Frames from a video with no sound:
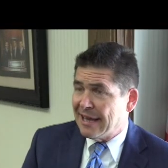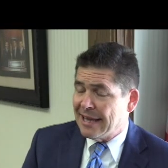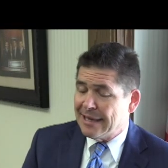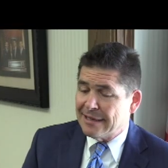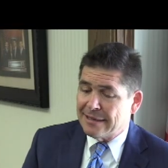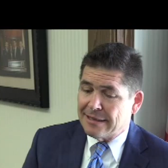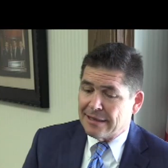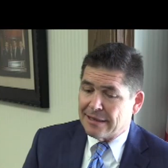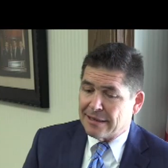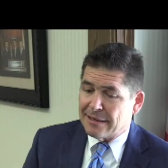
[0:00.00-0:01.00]
And
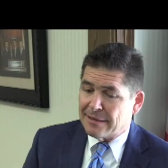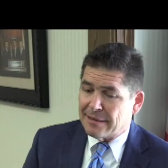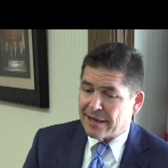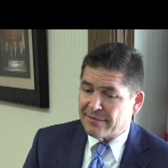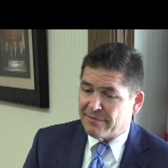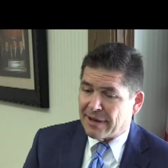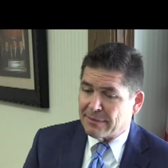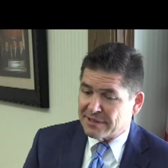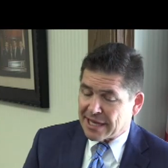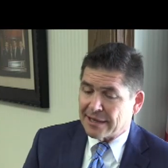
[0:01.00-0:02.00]
uh, I I
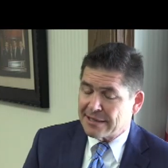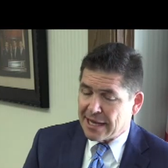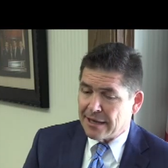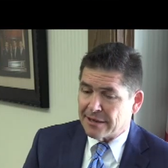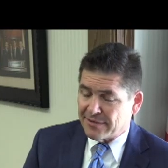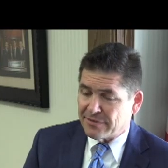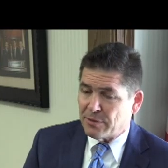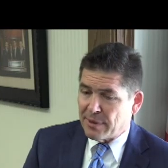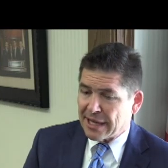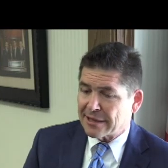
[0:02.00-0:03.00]
was out of town. I
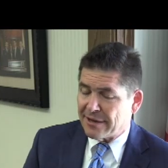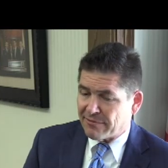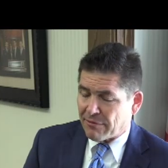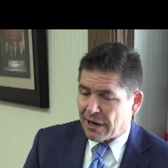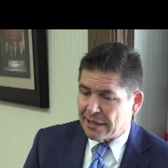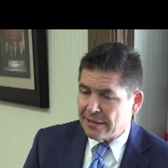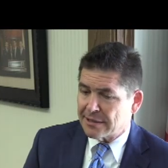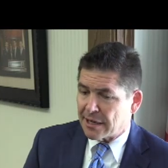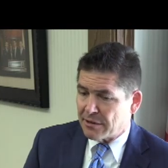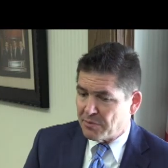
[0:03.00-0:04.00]
flew back that Friday,
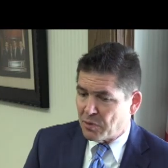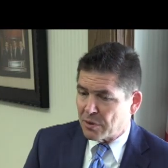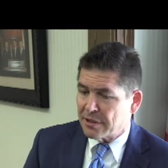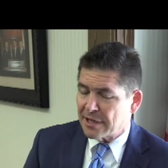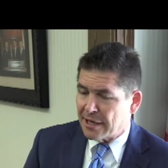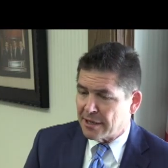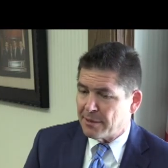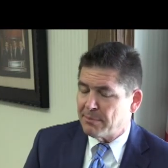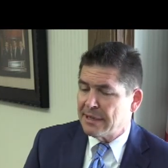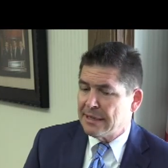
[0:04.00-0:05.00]
Saturday morning, got
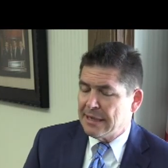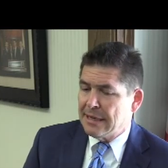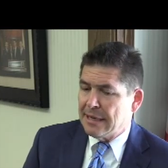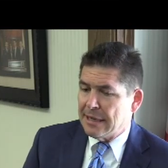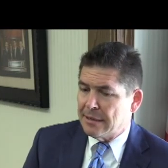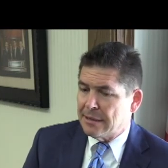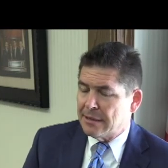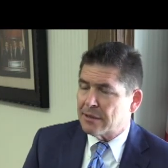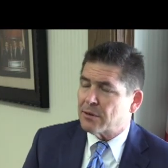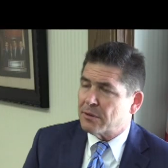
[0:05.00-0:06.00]
up, and
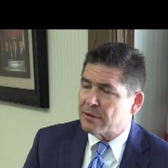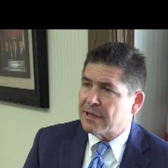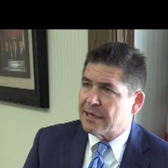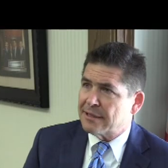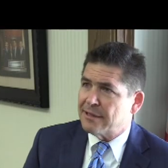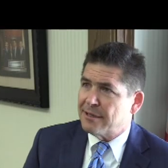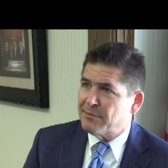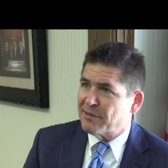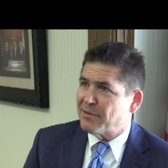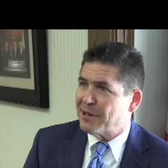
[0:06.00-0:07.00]
then heard that uh,
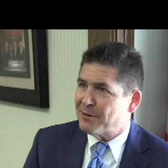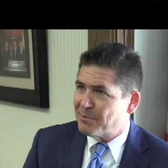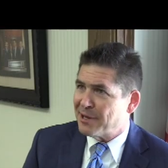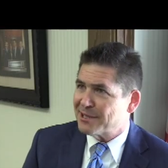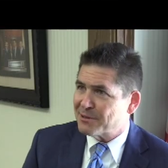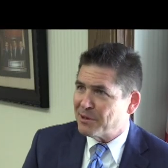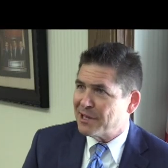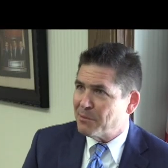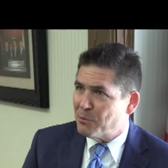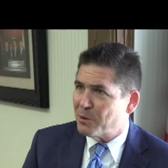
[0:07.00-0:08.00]
my father passed away
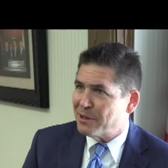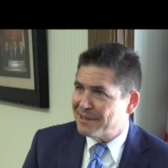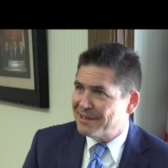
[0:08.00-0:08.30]
that morning.